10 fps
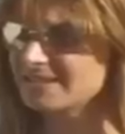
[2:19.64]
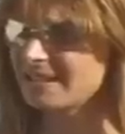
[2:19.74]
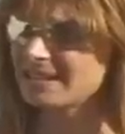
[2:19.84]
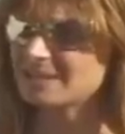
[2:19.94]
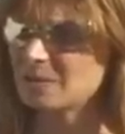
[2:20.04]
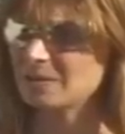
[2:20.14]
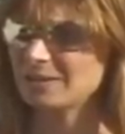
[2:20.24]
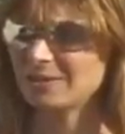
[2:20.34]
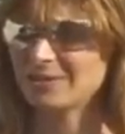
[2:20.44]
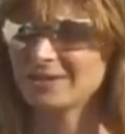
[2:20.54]
It's like its own
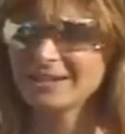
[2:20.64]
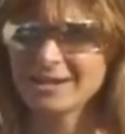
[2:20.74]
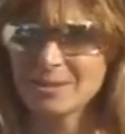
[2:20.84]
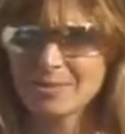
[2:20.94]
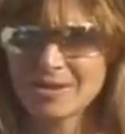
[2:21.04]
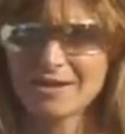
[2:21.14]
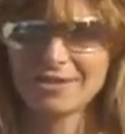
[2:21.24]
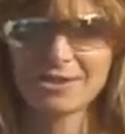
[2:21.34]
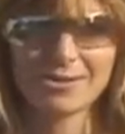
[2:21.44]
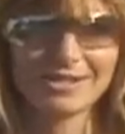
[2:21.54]
little
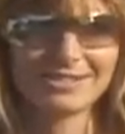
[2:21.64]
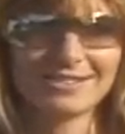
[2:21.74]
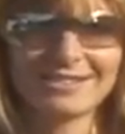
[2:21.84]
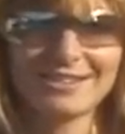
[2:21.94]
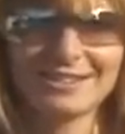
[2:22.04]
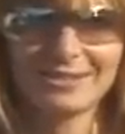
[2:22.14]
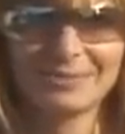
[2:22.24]
private oasis down here.